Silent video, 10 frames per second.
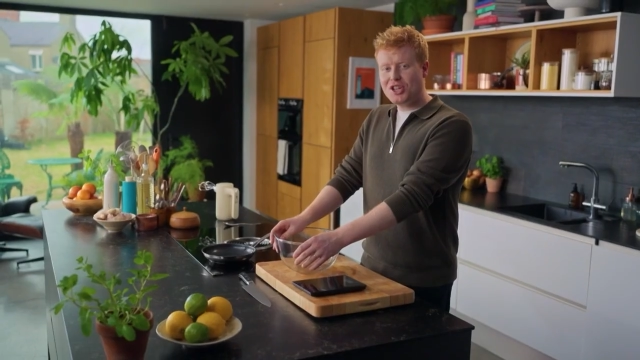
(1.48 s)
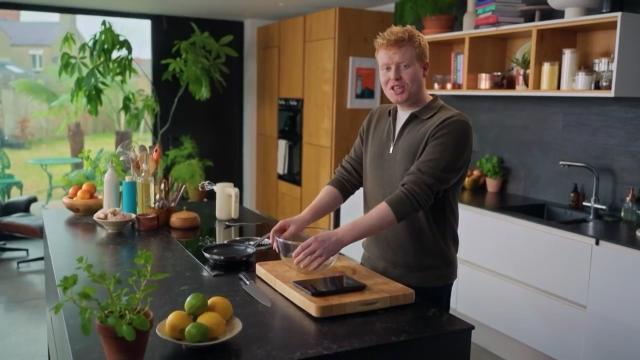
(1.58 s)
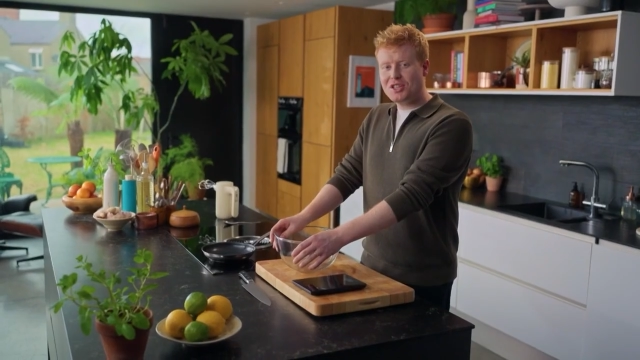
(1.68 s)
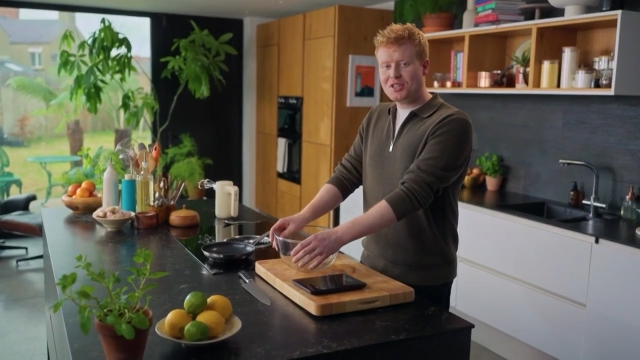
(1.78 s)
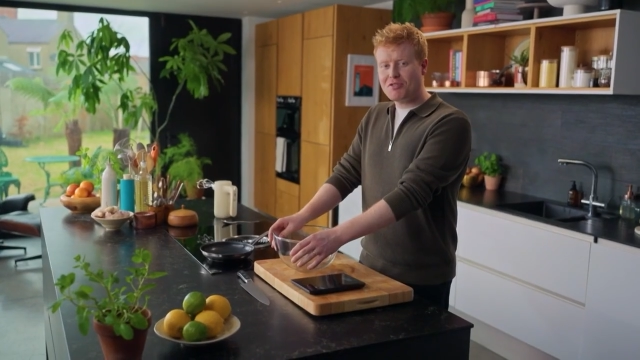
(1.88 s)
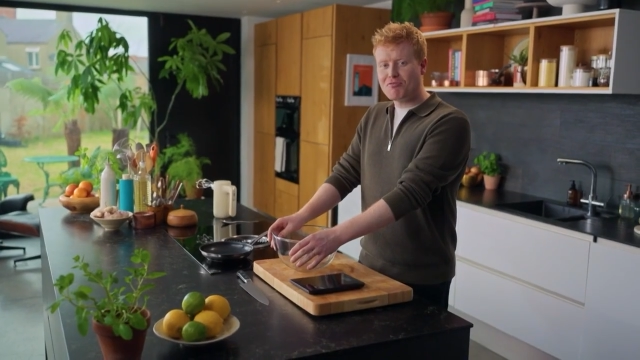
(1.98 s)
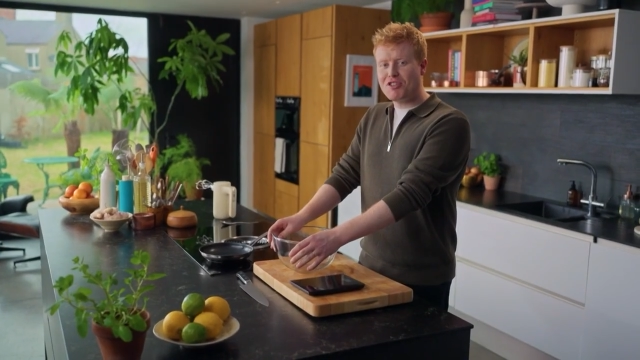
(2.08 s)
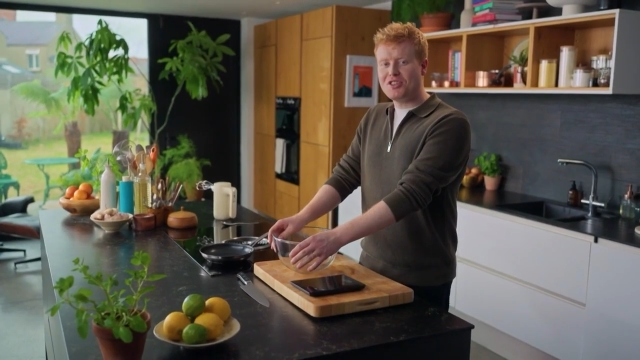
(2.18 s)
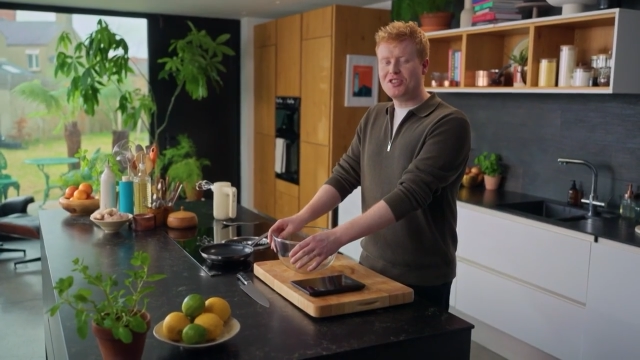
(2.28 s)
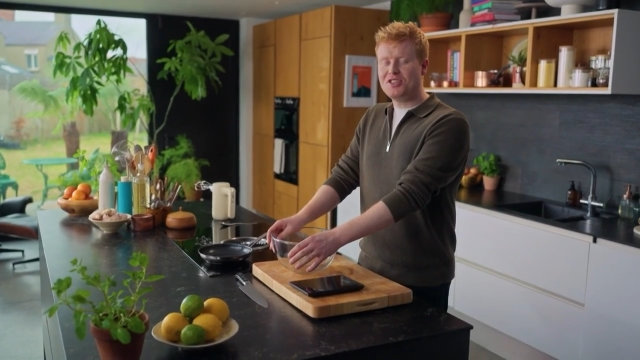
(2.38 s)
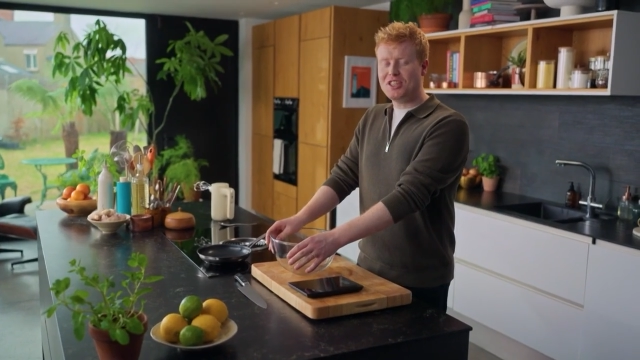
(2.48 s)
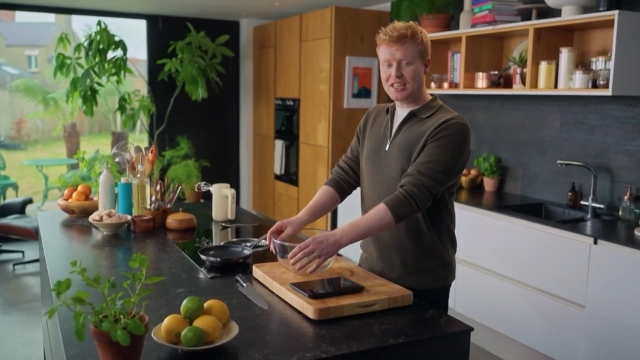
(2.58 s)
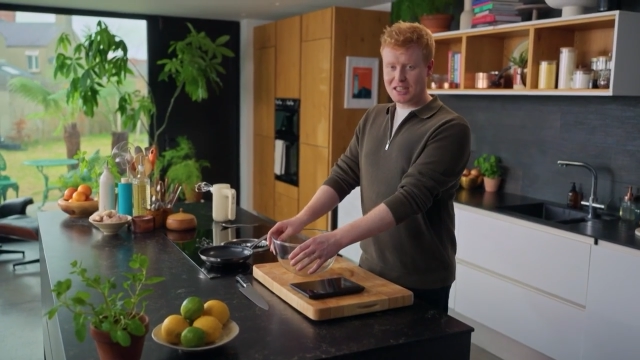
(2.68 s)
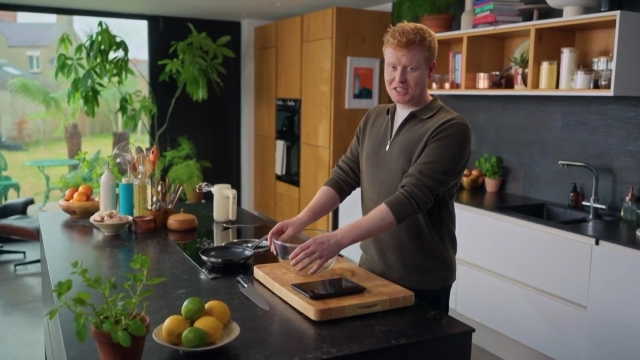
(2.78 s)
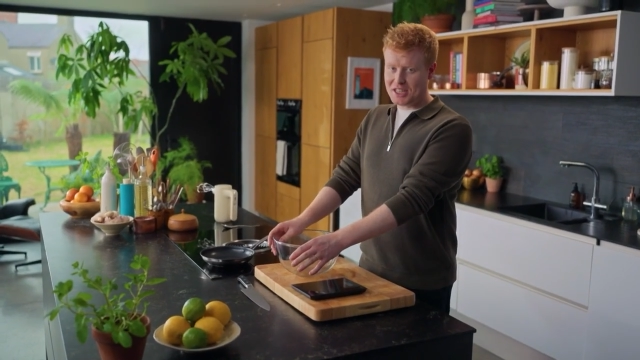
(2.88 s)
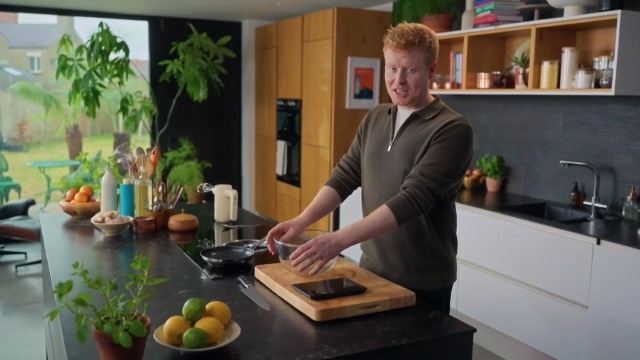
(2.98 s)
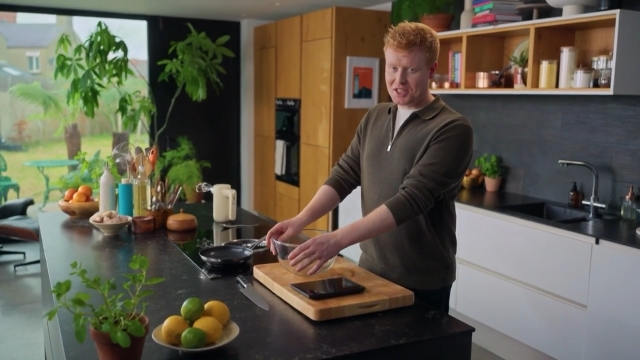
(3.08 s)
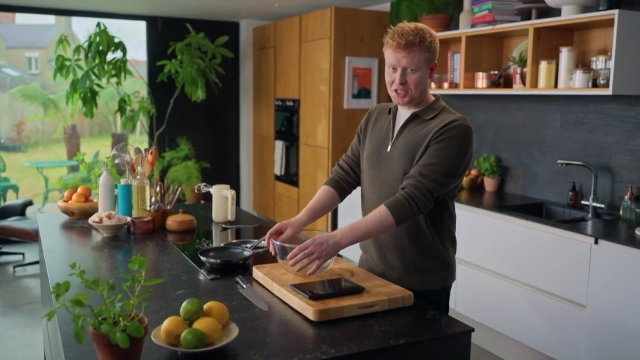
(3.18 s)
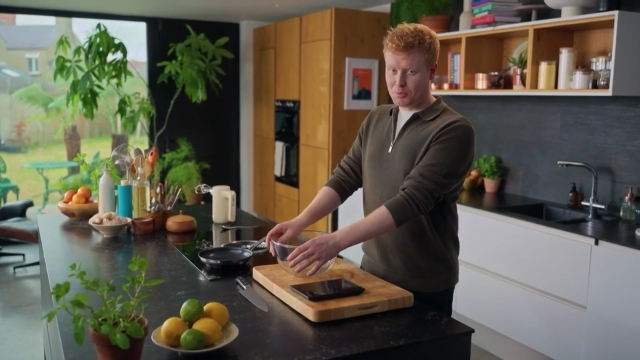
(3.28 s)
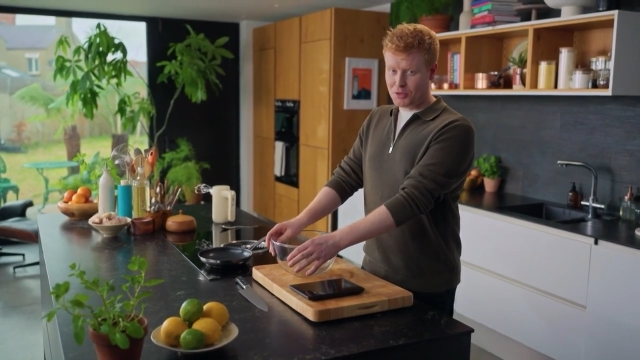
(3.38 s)
is ridiculously
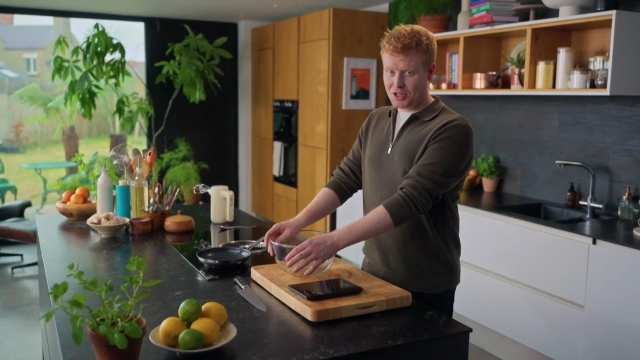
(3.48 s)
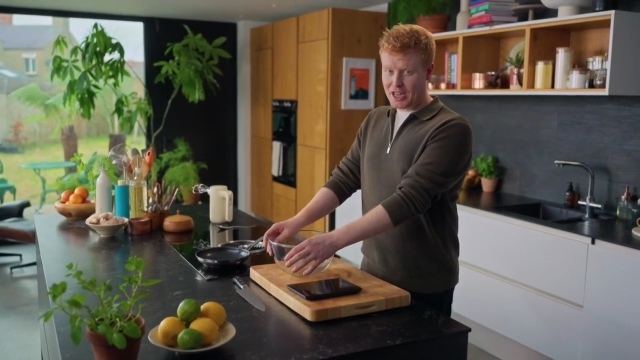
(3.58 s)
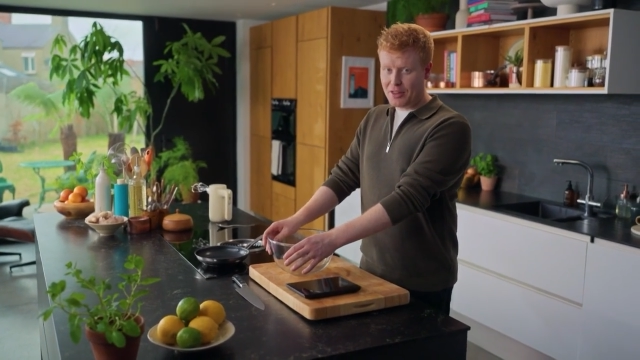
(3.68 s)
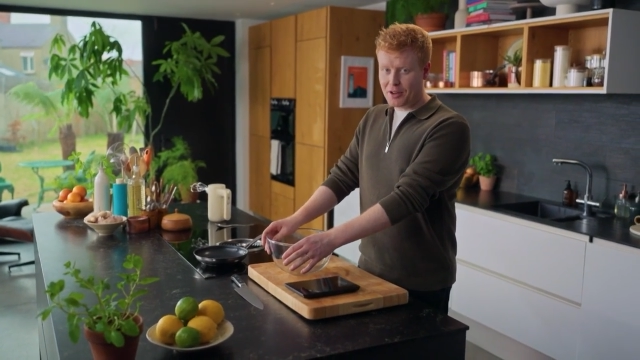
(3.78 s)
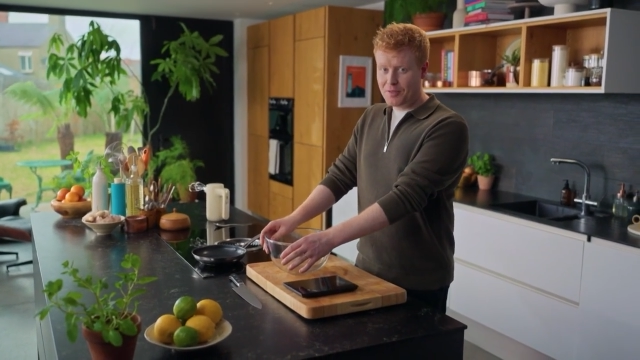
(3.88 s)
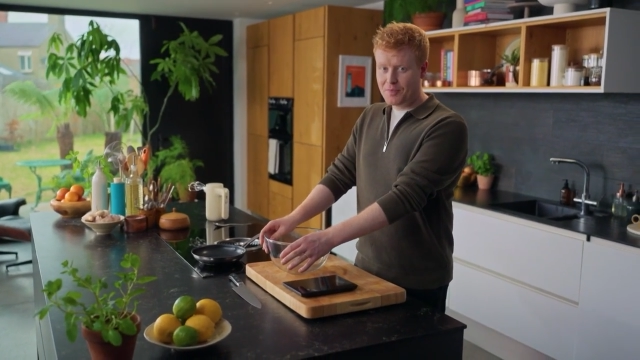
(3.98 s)
easy to put together.